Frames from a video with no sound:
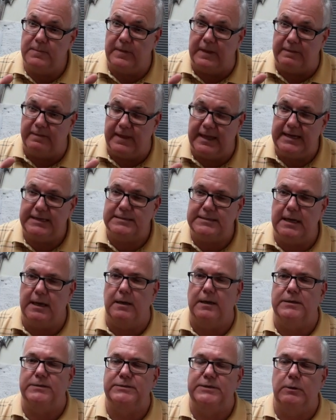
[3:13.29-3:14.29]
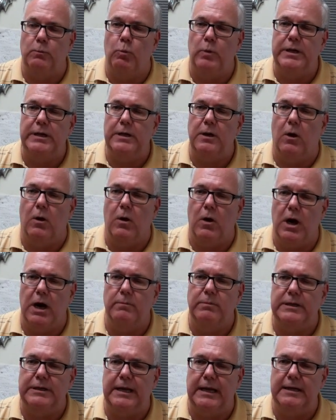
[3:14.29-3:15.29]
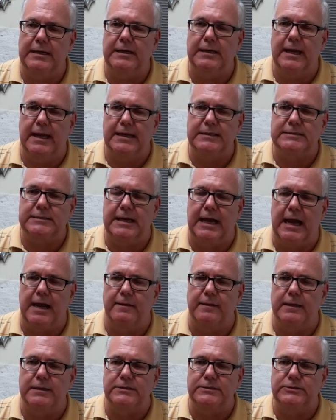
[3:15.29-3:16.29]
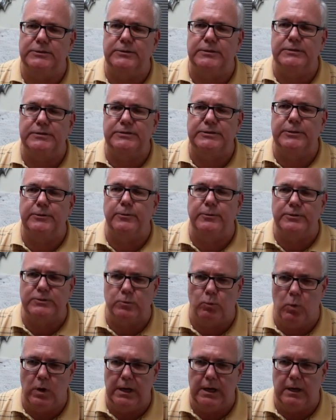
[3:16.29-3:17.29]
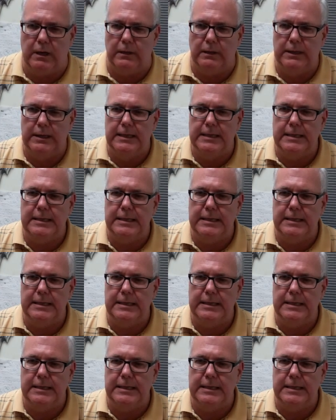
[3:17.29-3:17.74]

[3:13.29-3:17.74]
that they tell us that we are obligated as Catholics to consider as well